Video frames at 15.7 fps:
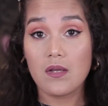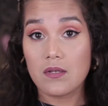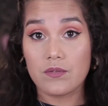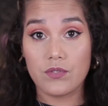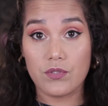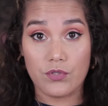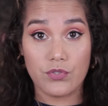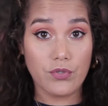
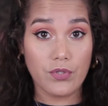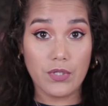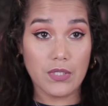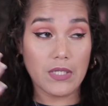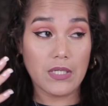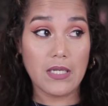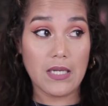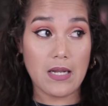you know, you're gonna
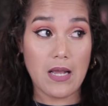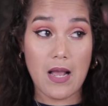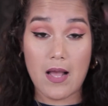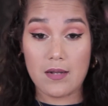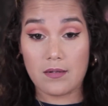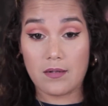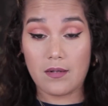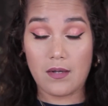get
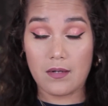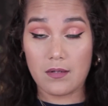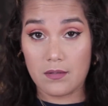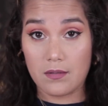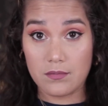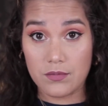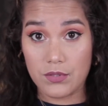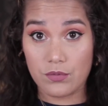hot and kind
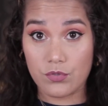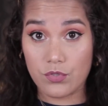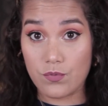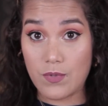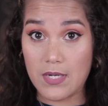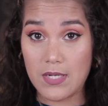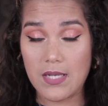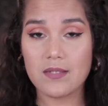of, you know,
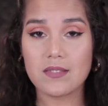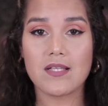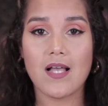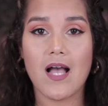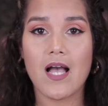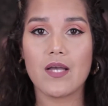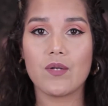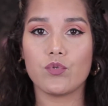sweaty
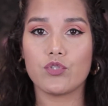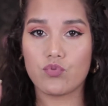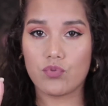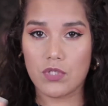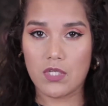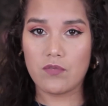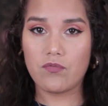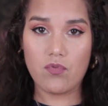outside, which will
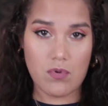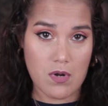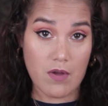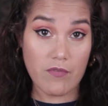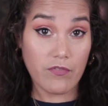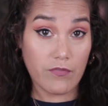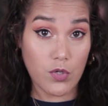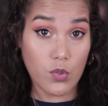give you
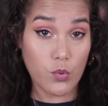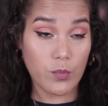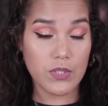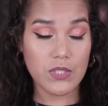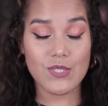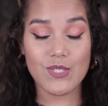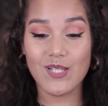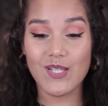enough of a
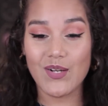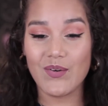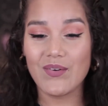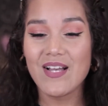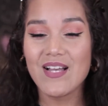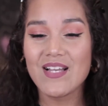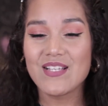luminous glow.